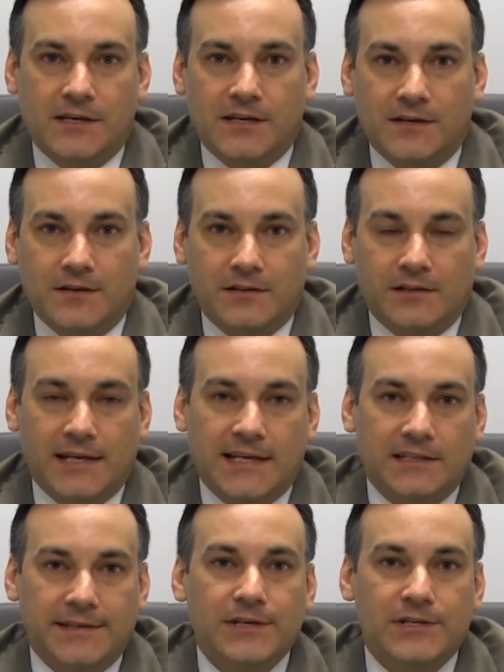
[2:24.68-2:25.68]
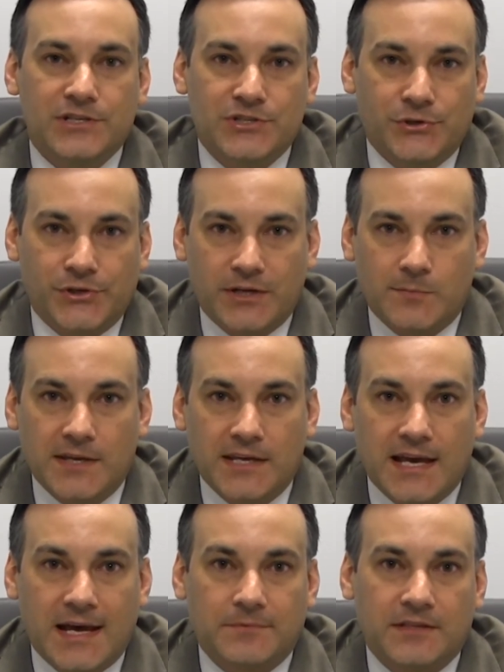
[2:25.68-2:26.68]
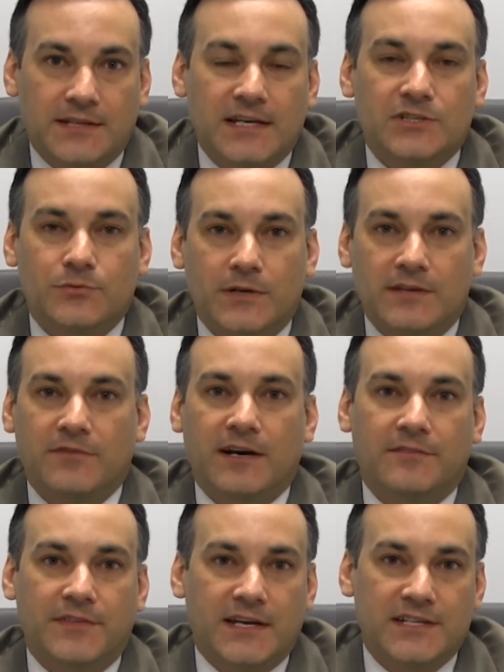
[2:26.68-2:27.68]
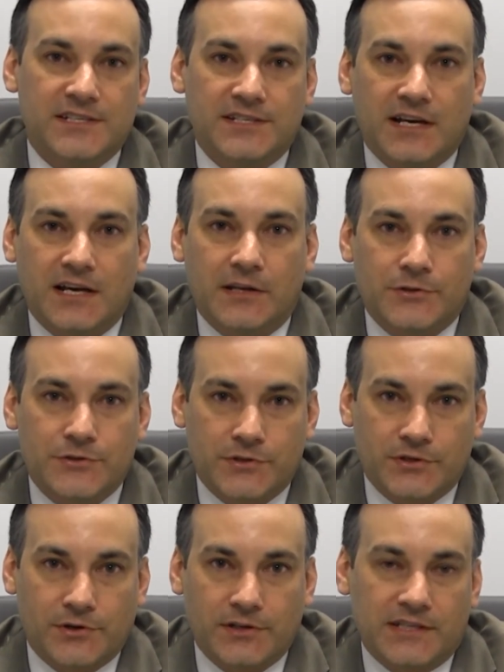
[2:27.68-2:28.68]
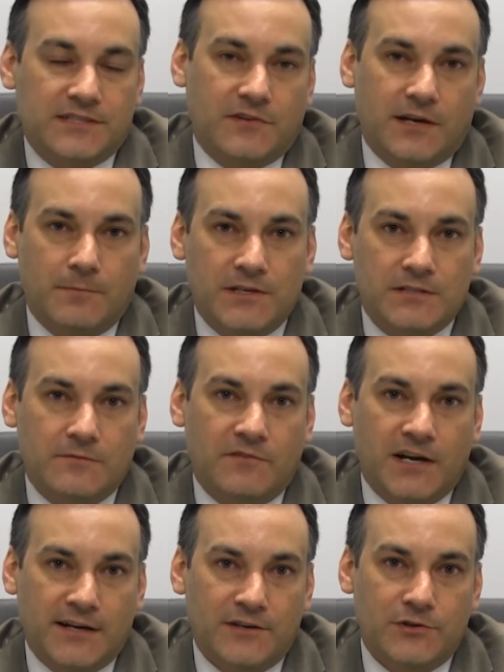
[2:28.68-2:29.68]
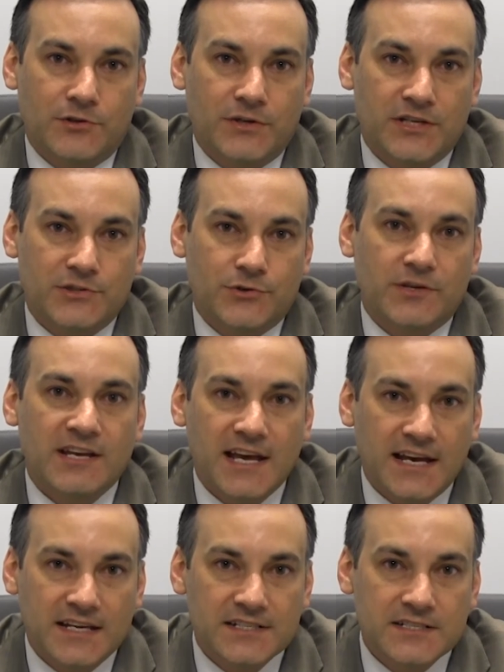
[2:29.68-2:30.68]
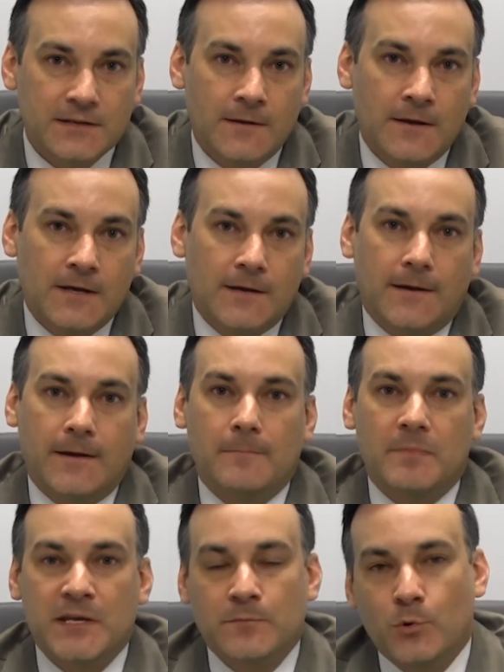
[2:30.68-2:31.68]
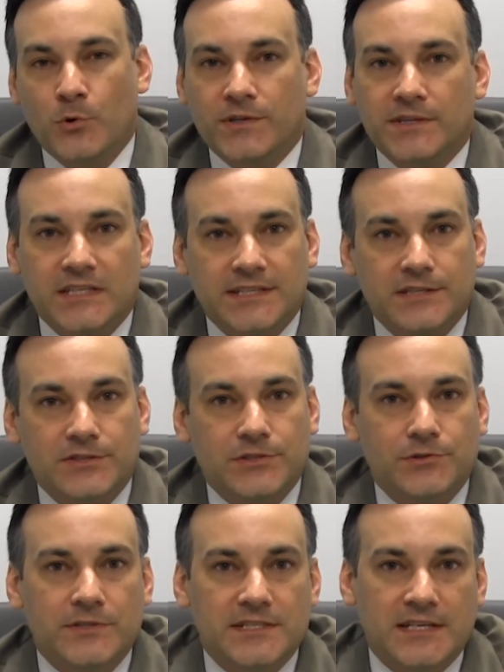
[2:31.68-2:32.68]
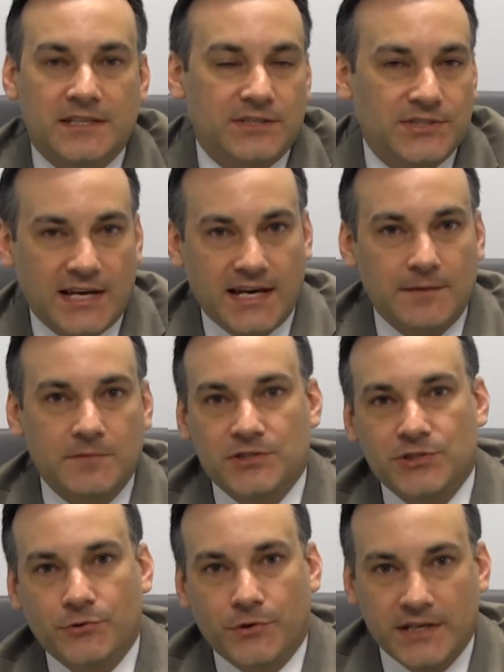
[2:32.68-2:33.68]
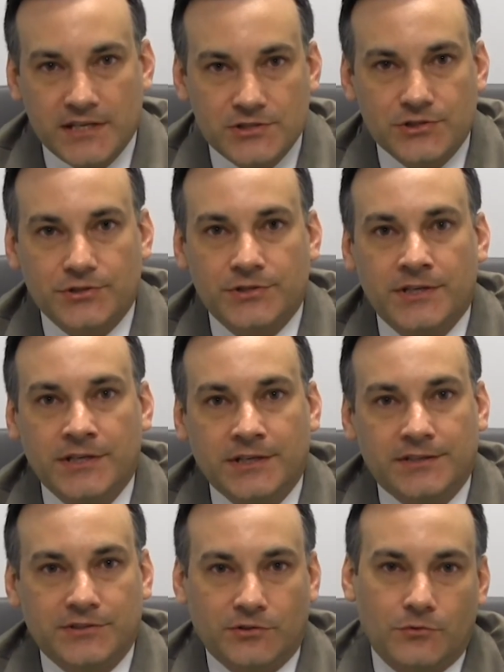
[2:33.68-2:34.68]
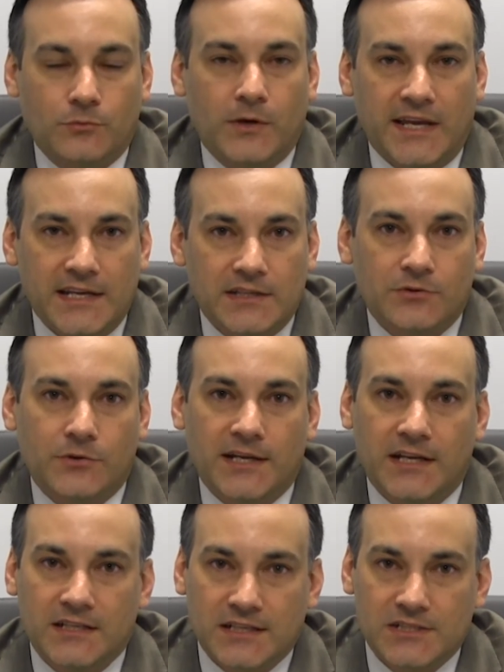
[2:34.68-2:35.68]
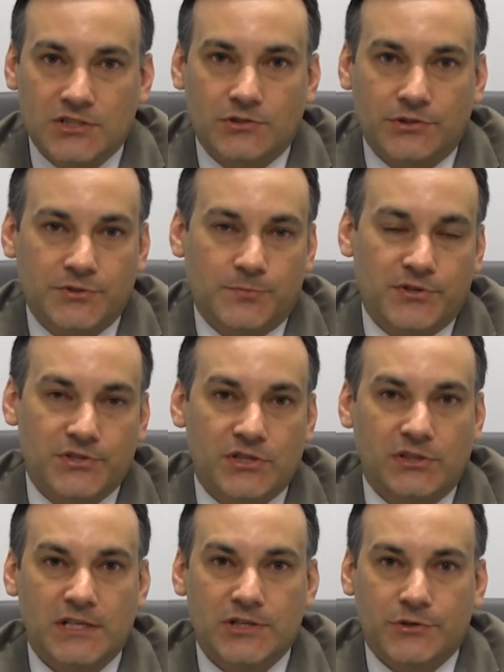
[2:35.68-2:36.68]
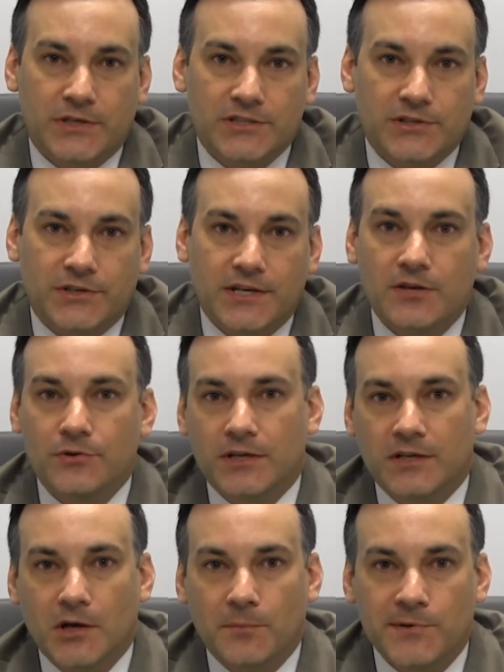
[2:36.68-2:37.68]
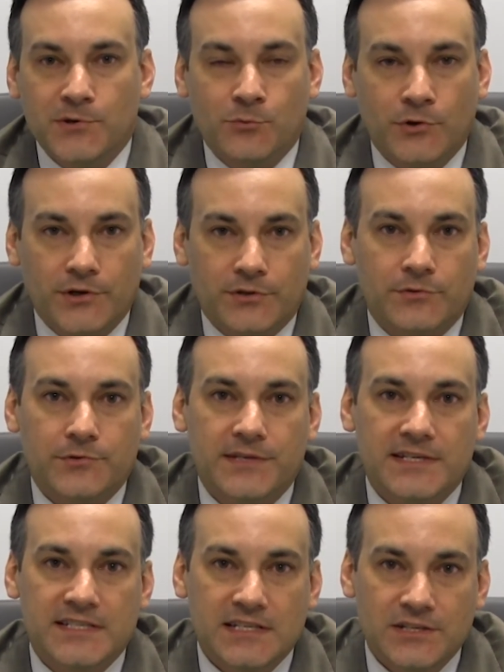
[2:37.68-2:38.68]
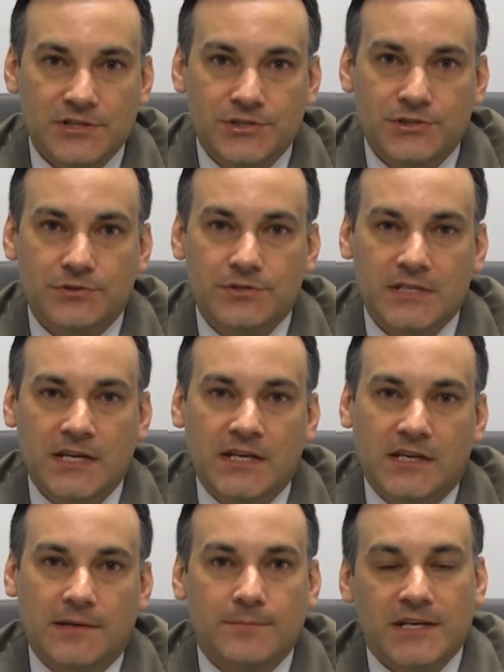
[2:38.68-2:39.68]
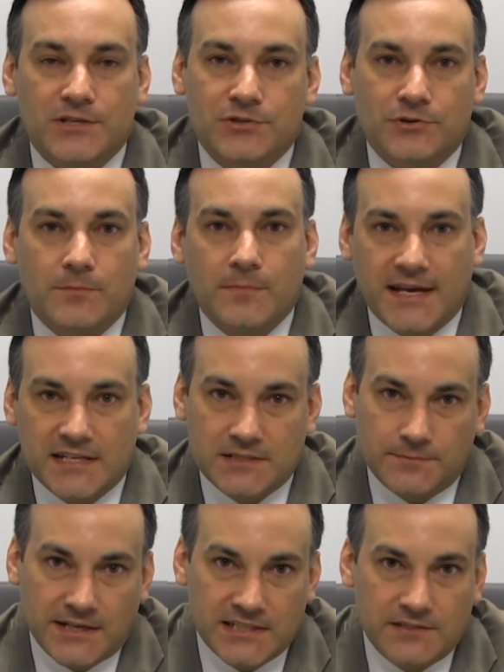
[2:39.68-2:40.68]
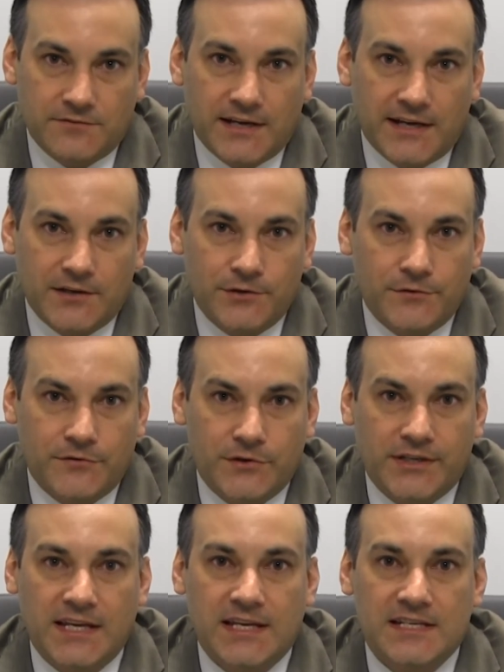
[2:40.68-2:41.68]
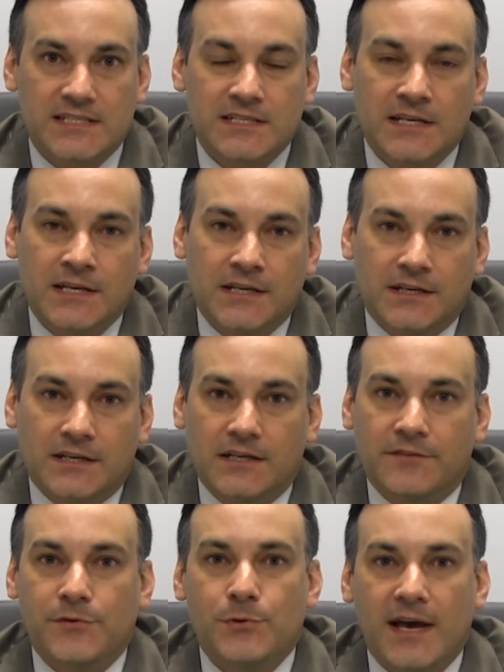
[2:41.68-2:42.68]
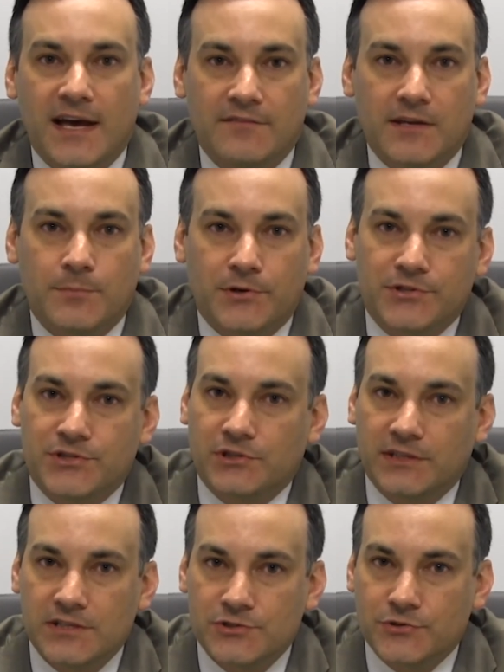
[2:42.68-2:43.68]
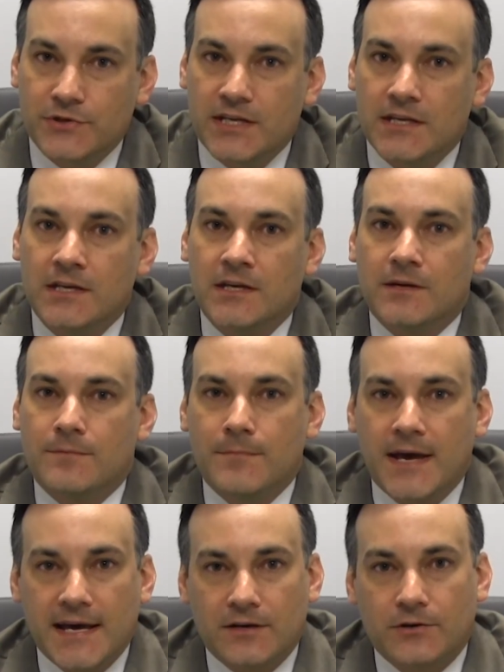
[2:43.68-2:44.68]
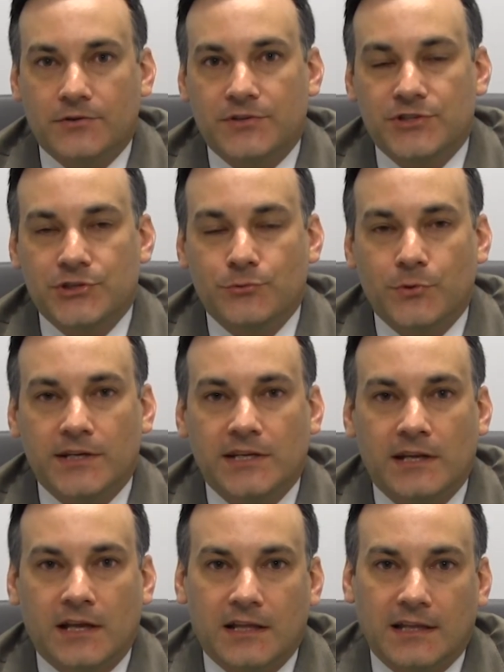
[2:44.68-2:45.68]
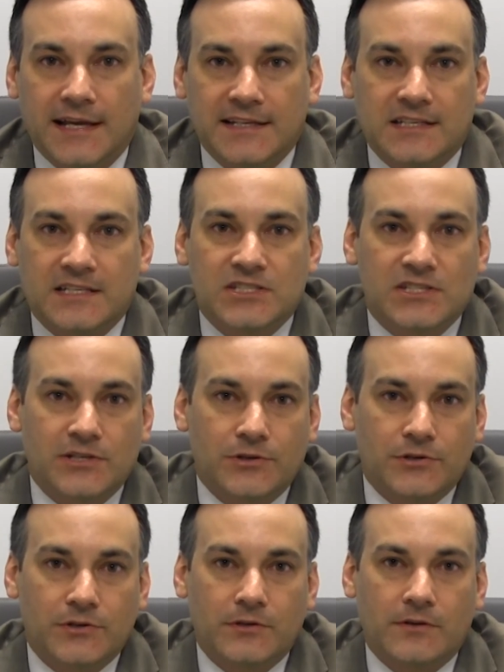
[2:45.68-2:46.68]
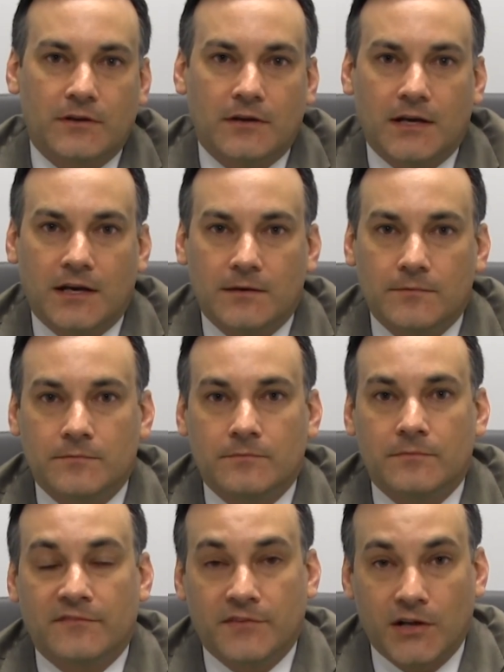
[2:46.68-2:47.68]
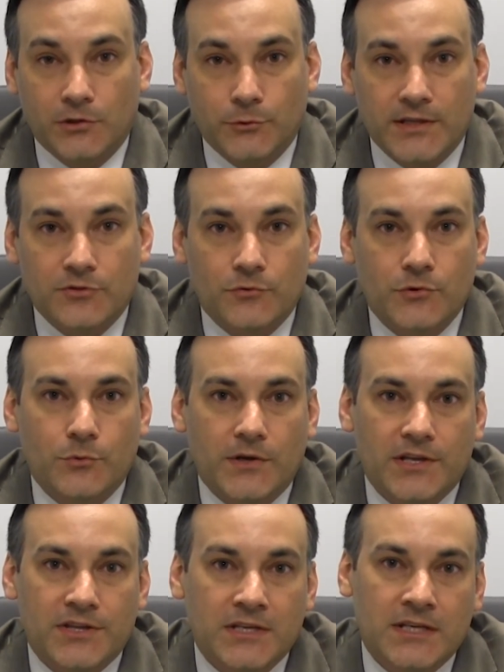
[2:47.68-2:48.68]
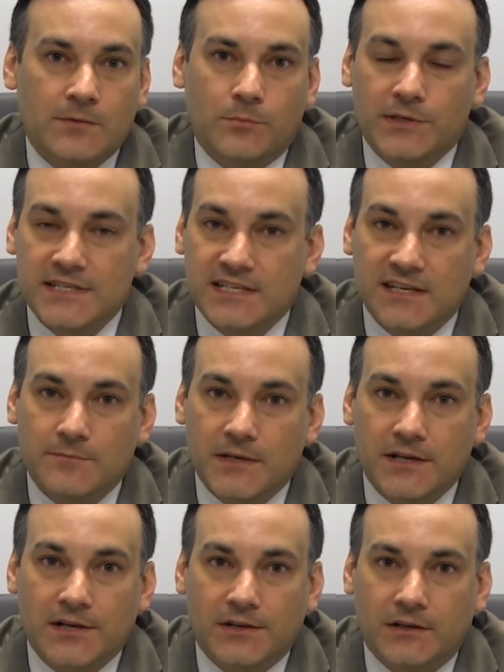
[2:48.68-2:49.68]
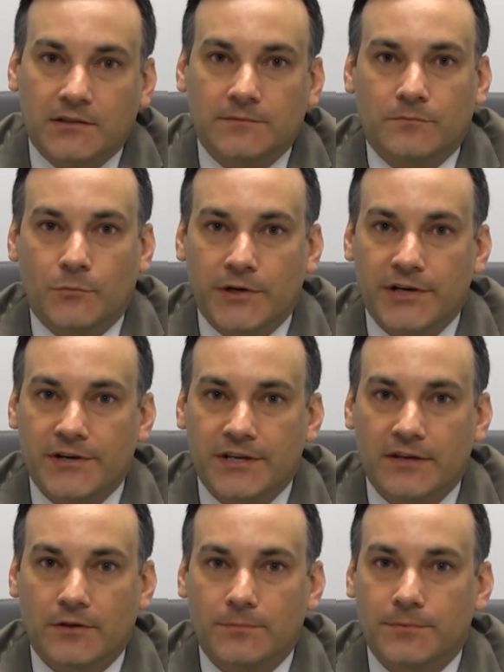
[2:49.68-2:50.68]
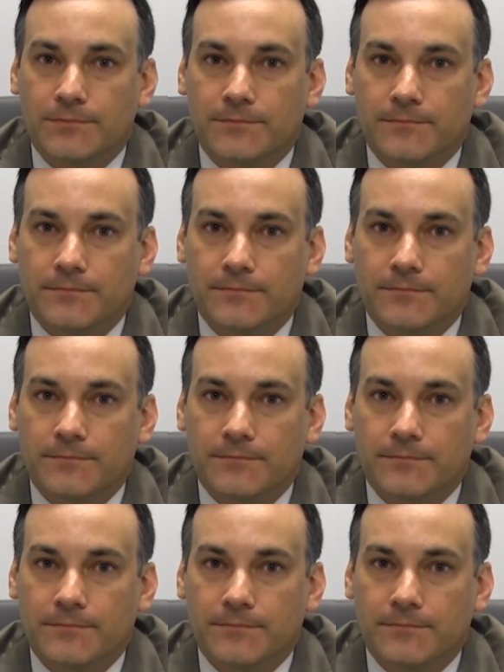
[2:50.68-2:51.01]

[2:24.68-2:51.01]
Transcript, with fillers: Uh, the likelihood is you're going to be capped at that twenty-five thousand dollars regardless of how much value your injury has. Uh, the important thing to do is, at the time that you are injured, don't wait. Go ahead and consult a personal injury attorney who can help you work through these issues and make sure to maximize the value of your case. Uh, if you have a personal injury matter that you would like to consider uh, following through with, please give me a call. We're here to help.